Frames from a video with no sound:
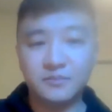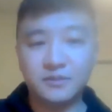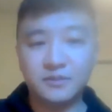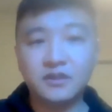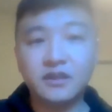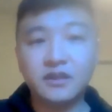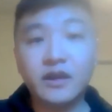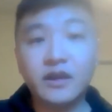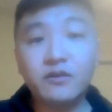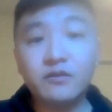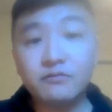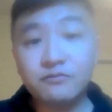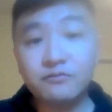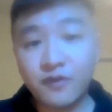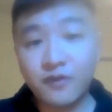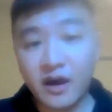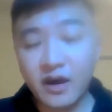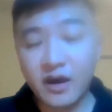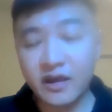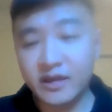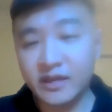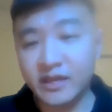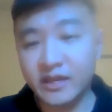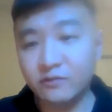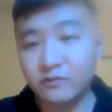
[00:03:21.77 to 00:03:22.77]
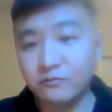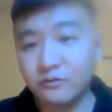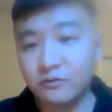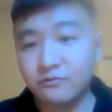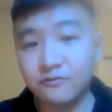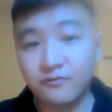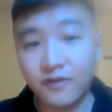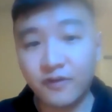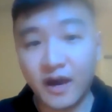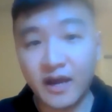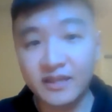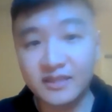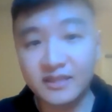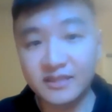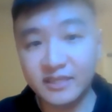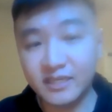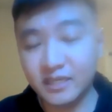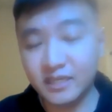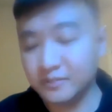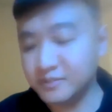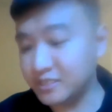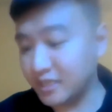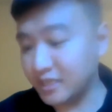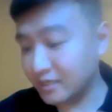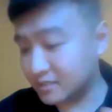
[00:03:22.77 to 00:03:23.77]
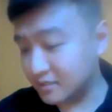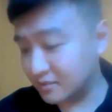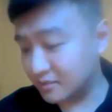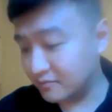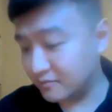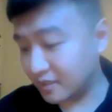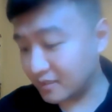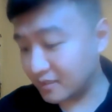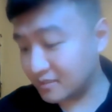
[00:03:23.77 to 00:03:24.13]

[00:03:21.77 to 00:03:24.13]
clarify and refine the objective